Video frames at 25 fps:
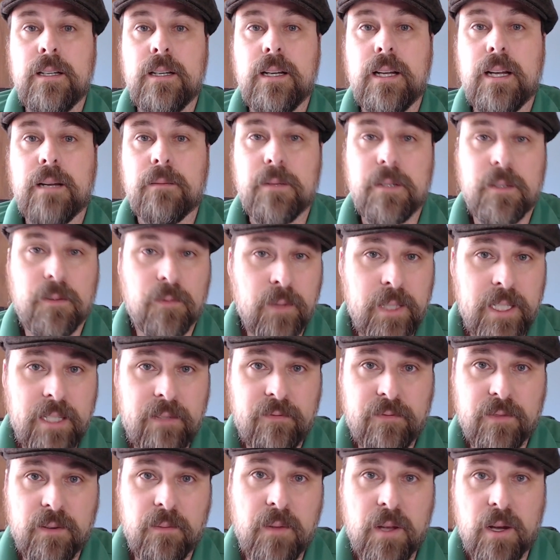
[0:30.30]
I'm going to read
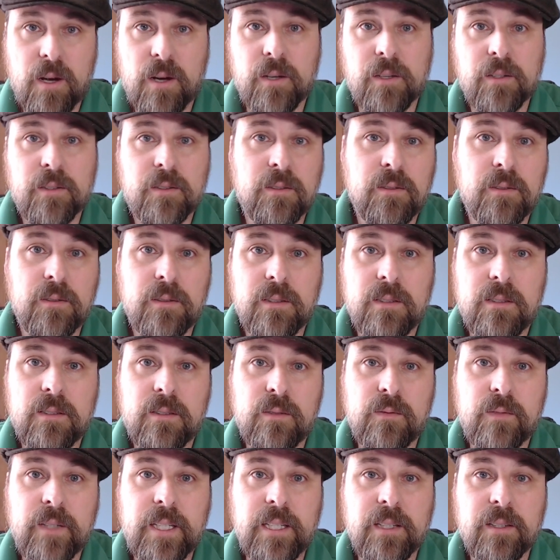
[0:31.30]
from the article
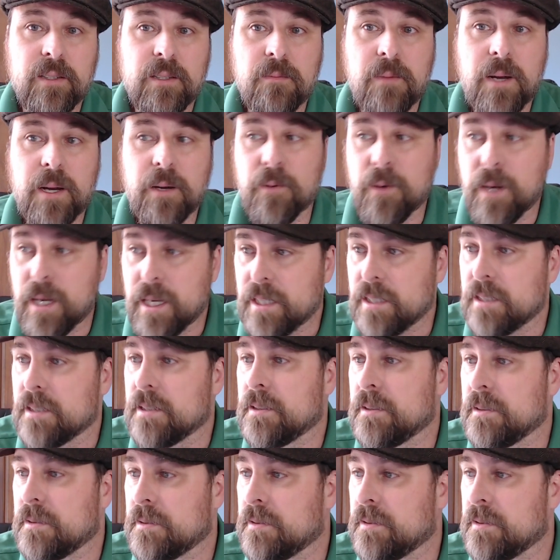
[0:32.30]
over here to my right.